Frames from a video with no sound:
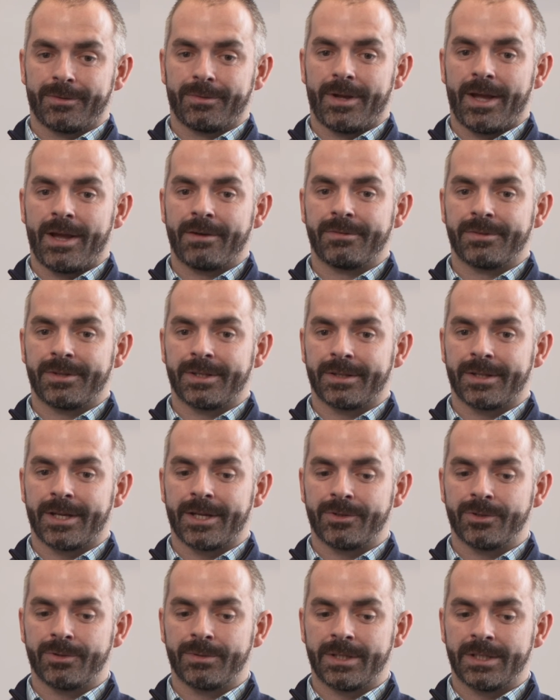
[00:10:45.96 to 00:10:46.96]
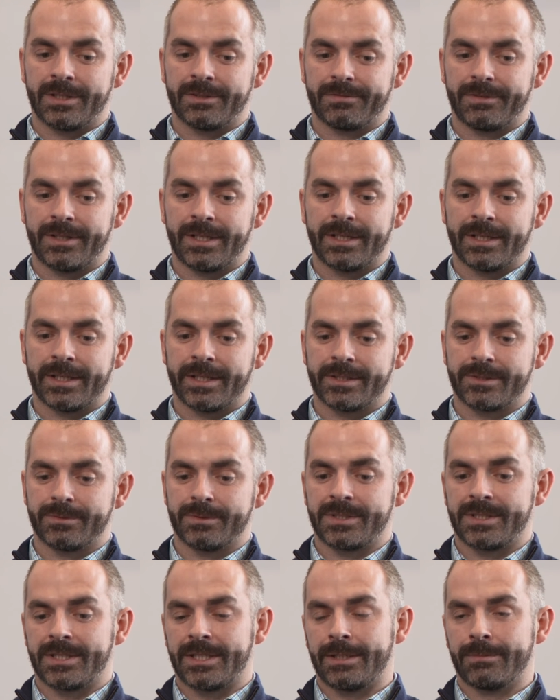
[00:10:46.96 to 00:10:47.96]
everything they're doing is feeding into a
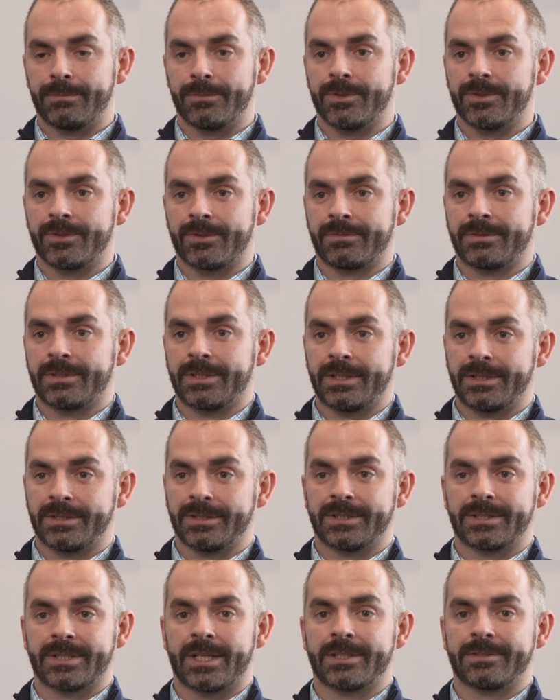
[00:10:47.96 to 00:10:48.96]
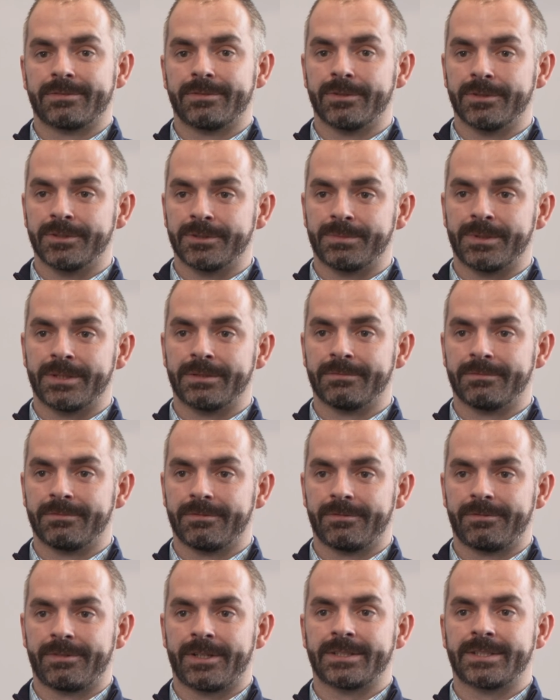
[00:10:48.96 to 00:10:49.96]
team that's obviously successful has been
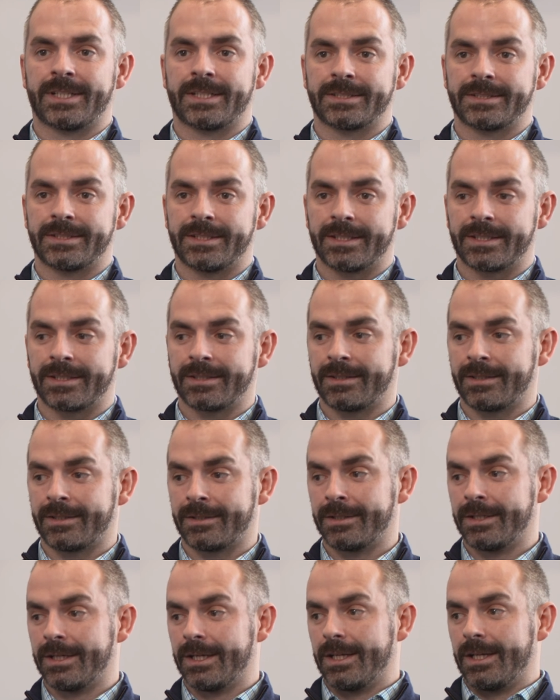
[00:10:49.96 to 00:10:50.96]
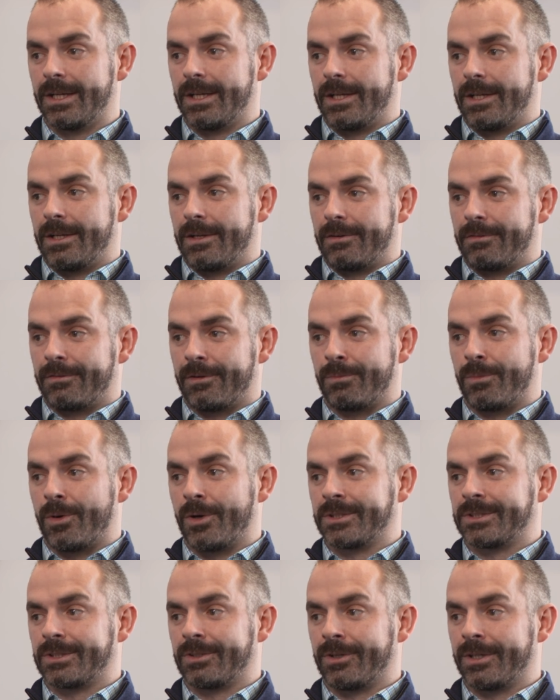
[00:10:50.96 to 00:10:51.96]
fantastic. And from my
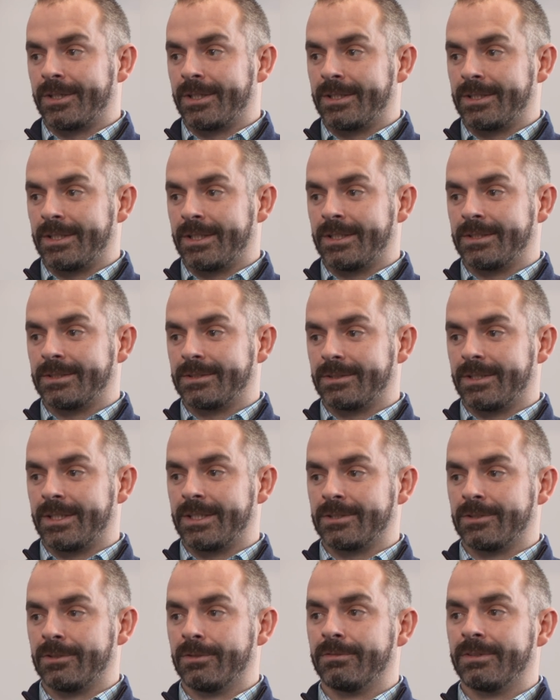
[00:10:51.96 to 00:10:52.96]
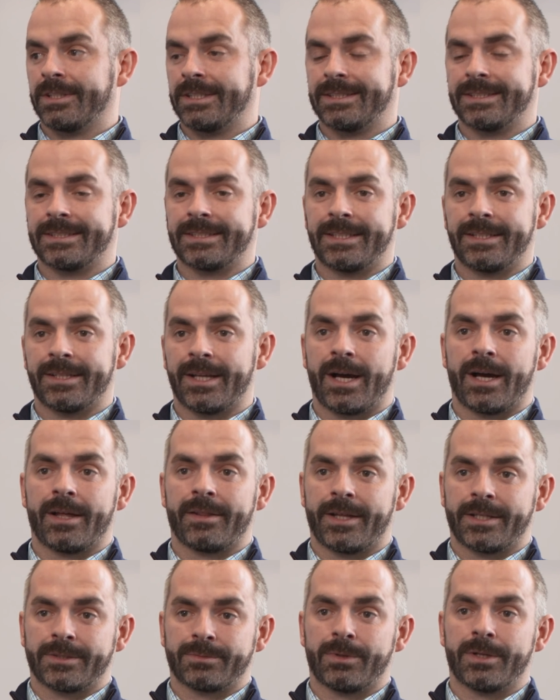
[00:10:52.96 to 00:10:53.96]
side, it's lovely to see that.
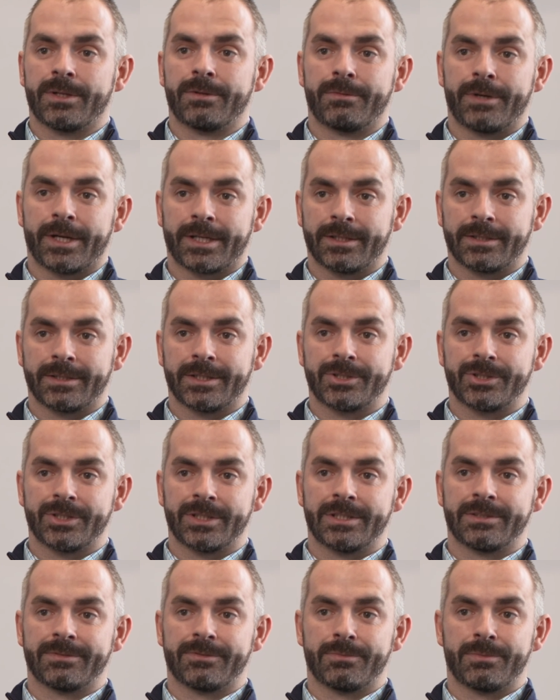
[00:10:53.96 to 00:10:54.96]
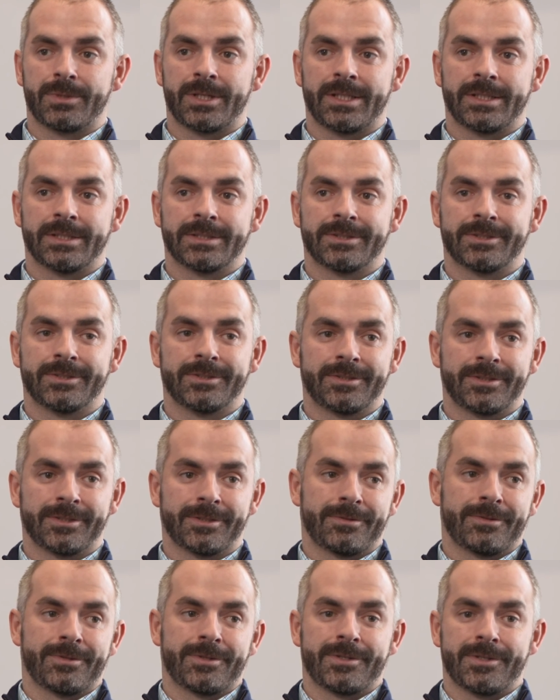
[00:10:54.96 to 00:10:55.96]
That's where the recognition is for me, is that
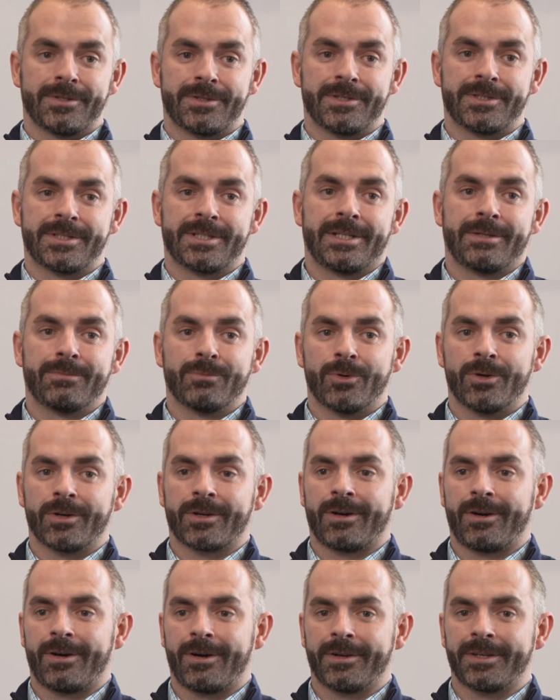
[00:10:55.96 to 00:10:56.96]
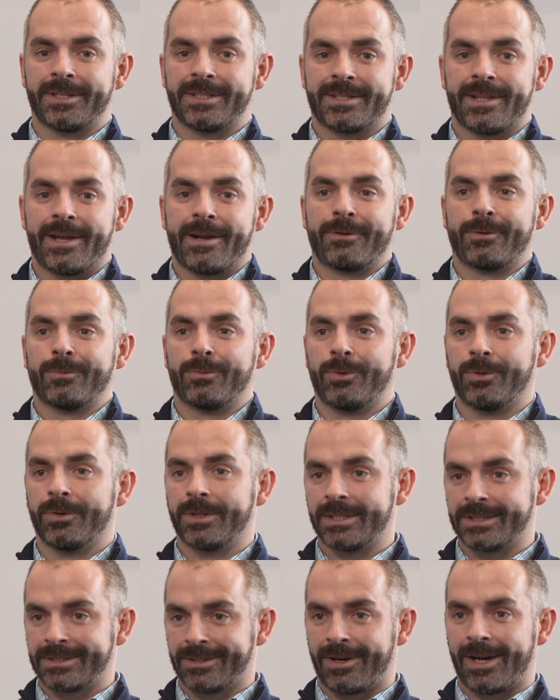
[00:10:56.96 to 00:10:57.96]
the team work hard. It's their award.
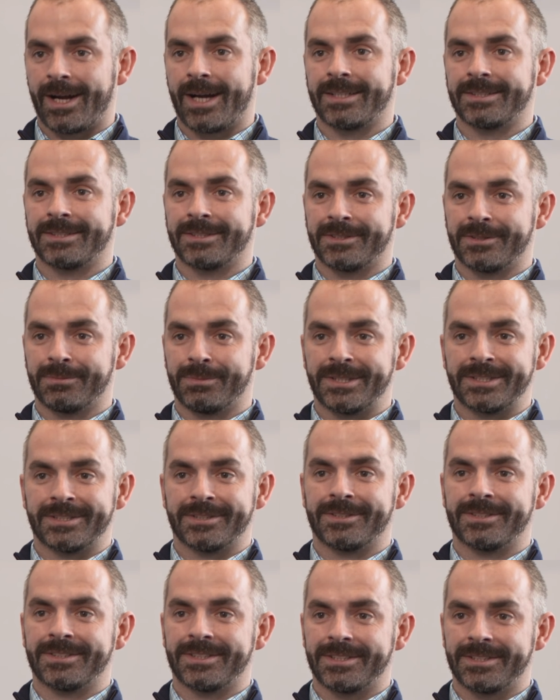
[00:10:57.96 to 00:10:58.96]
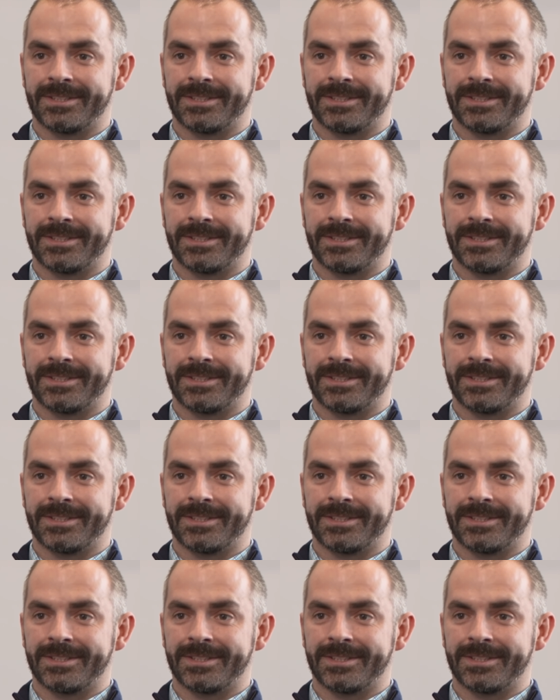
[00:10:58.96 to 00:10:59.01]
It's not ours as the business.